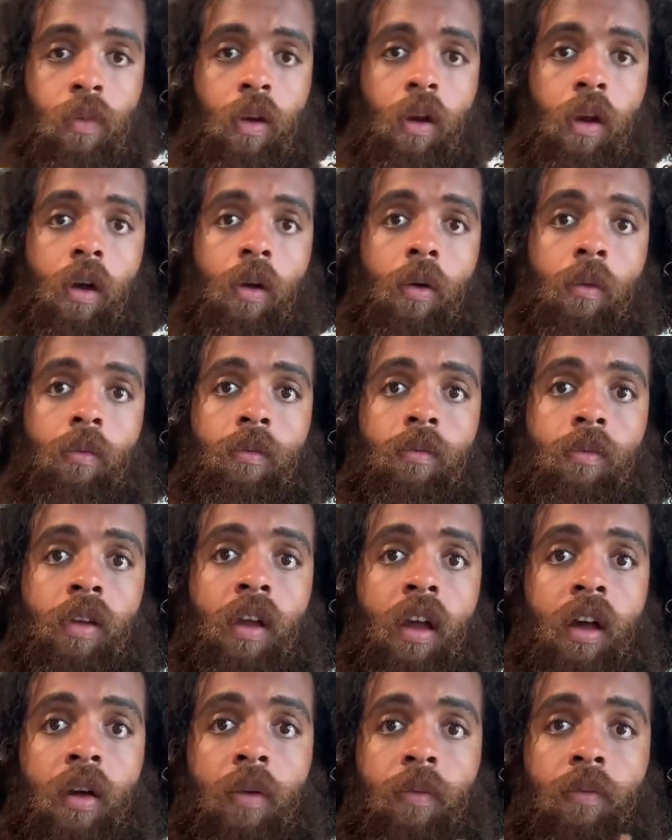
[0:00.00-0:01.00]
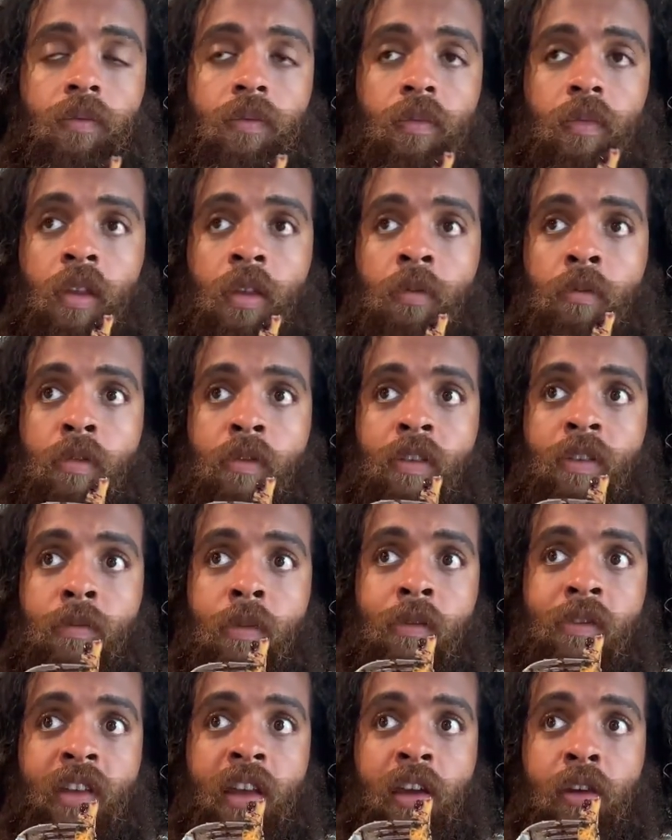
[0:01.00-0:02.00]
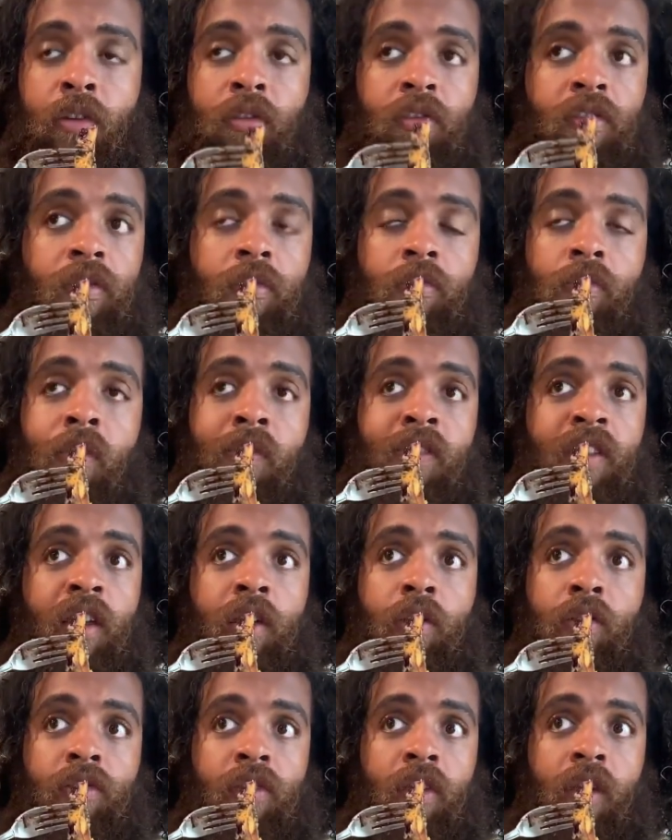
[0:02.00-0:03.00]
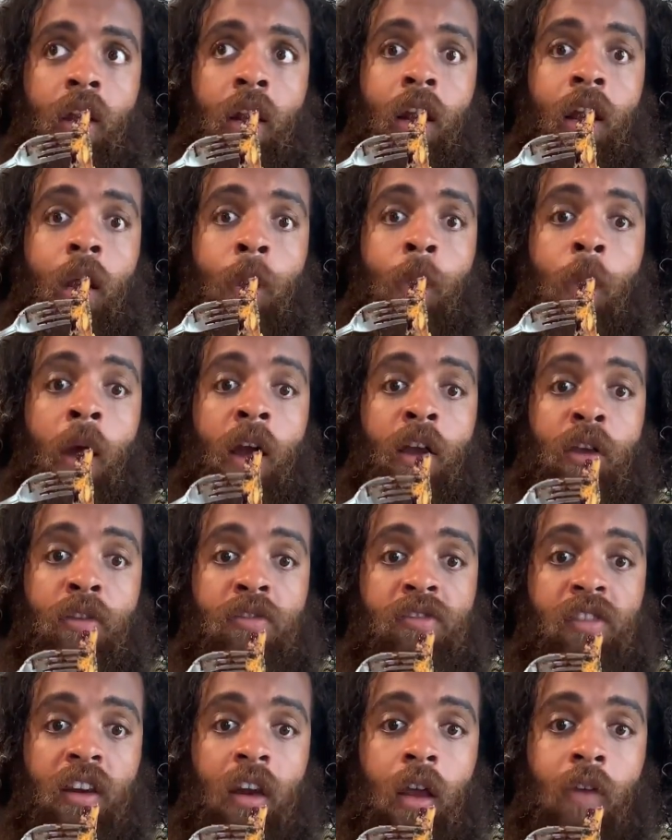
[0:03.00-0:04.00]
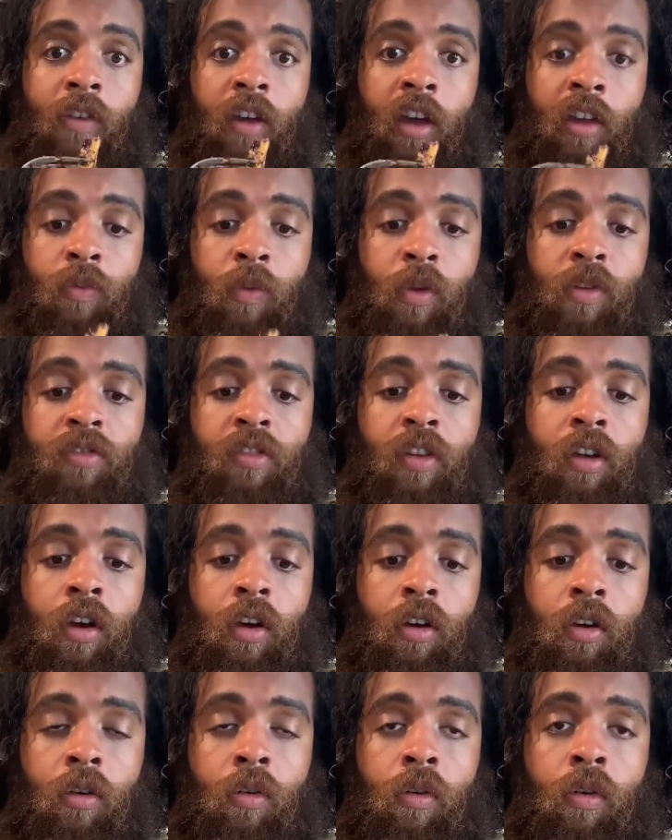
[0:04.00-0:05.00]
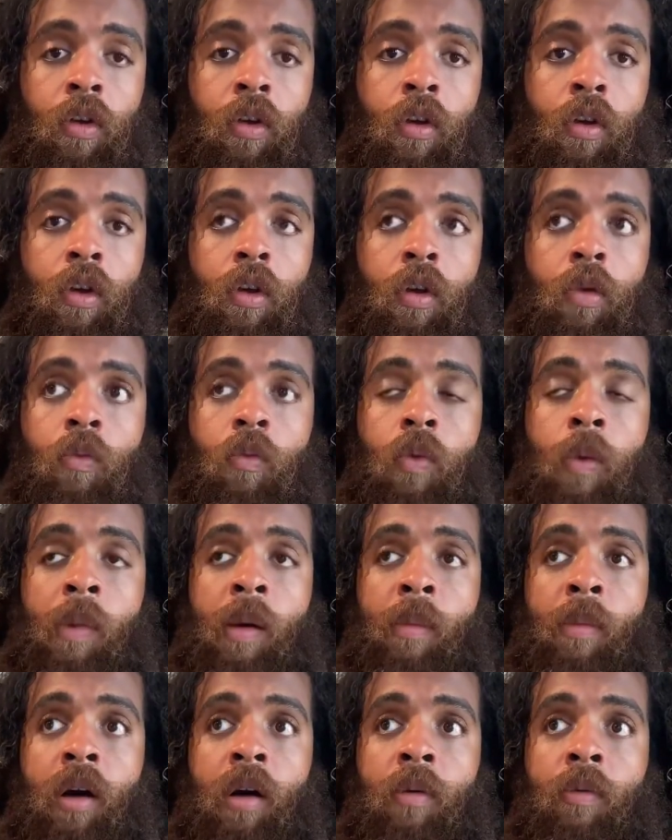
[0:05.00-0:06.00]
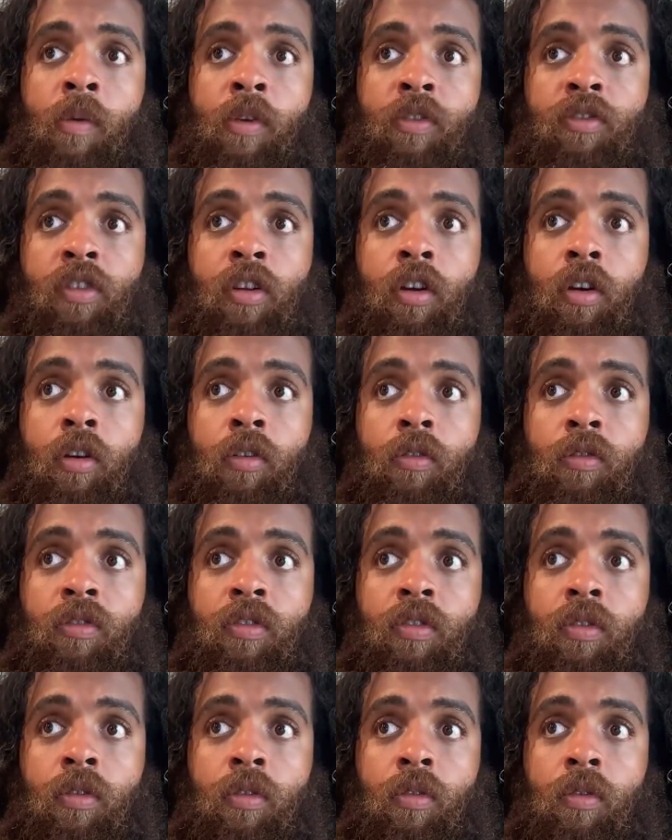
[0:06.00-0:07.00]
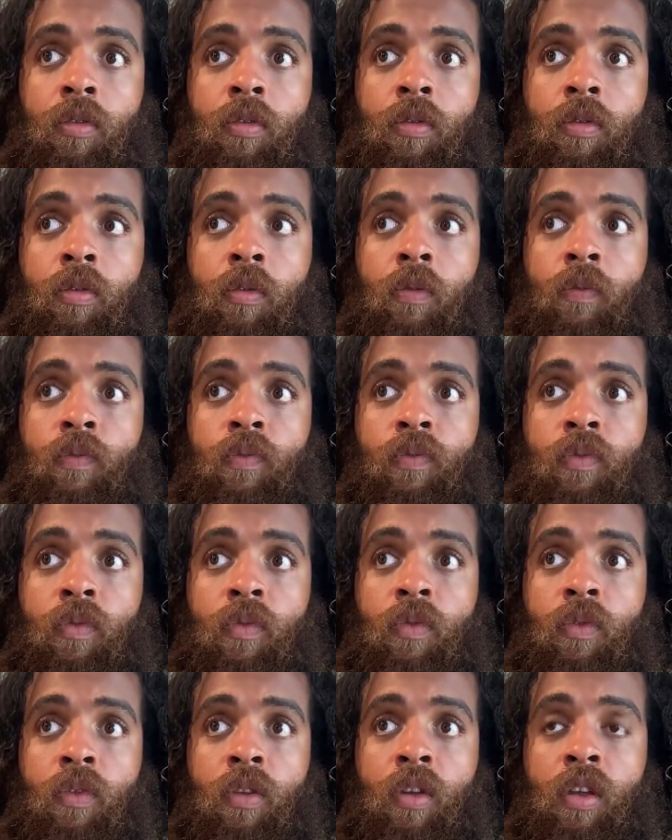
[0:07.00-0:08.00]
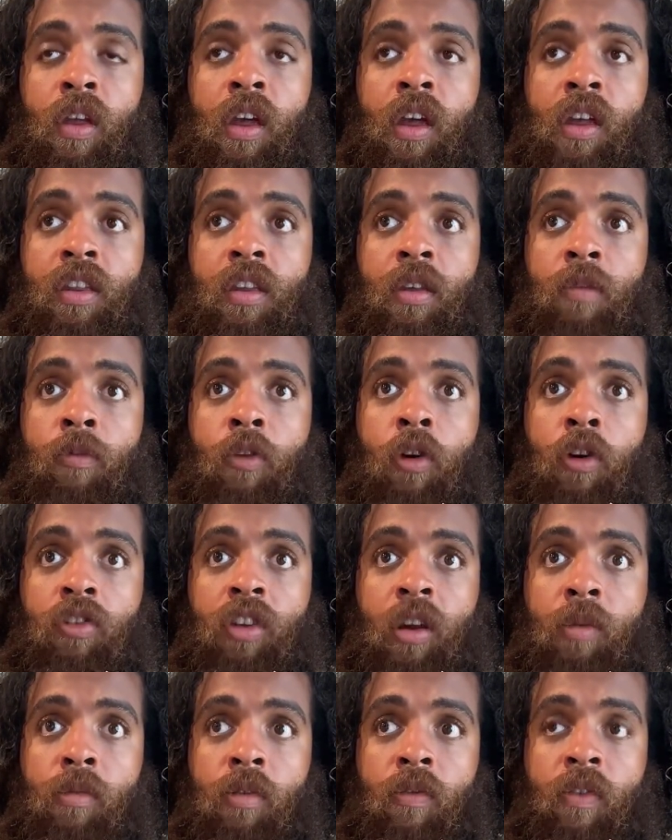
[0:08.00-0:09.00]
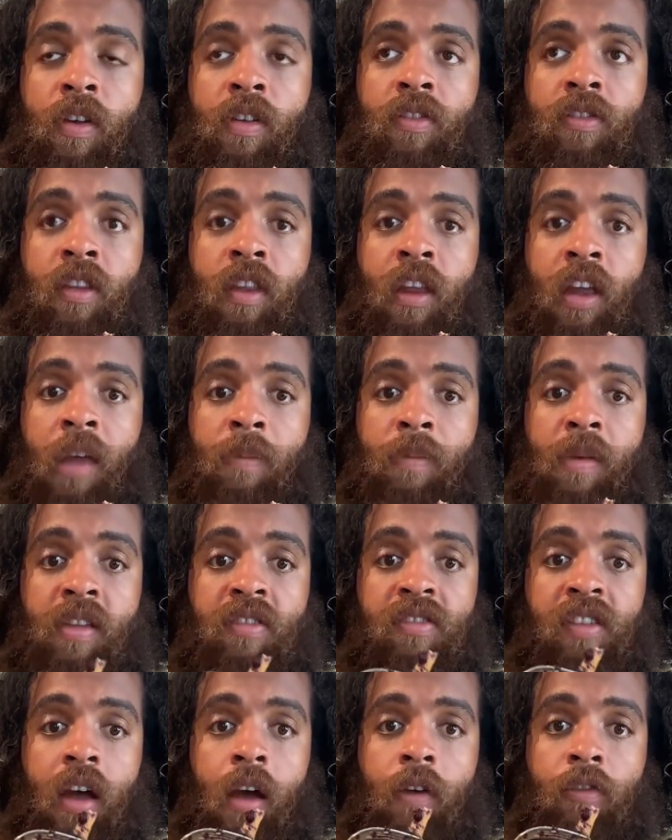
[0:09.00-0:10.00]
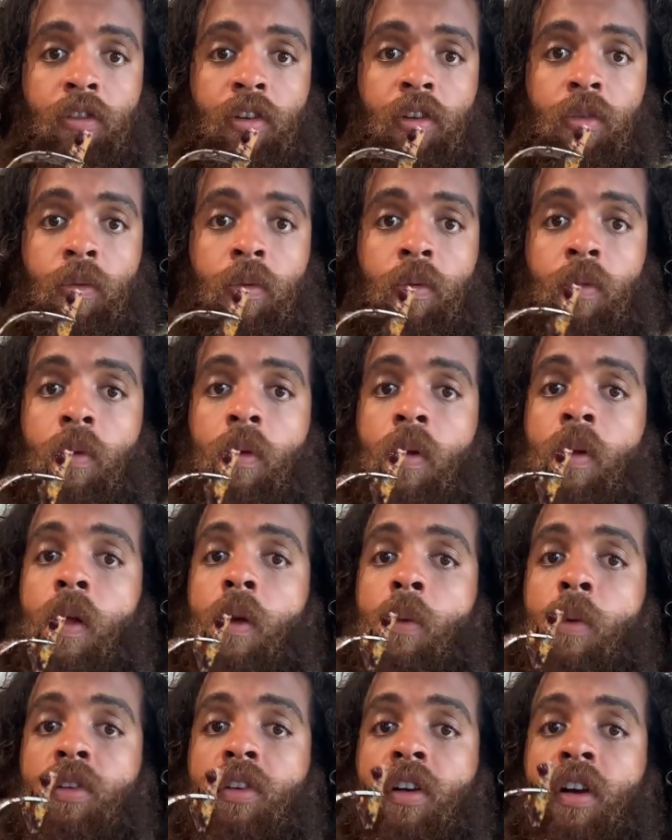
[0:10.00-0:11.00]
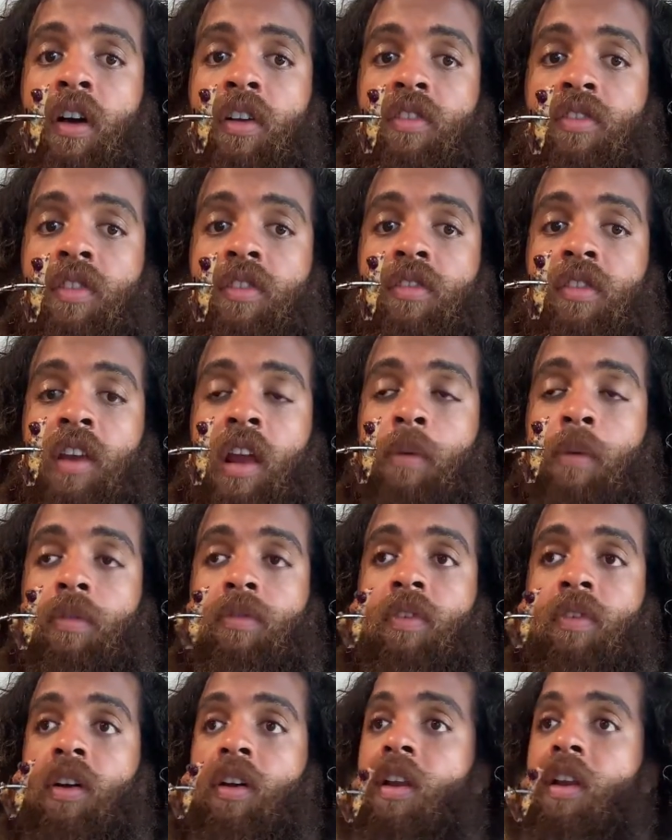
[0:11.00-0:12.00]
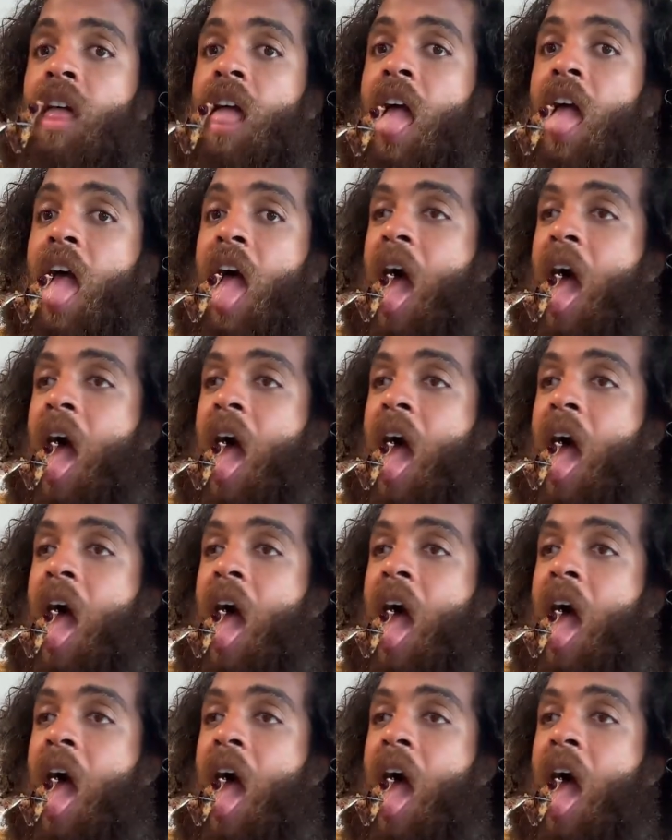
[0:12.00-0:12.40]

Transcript: Um, but yeah, movie movie theaters movie theaters are not like I, I used to love it because we used to go with my mom. We used to go to get to go to the movies and then get pizza after with our cousins, and that was fun.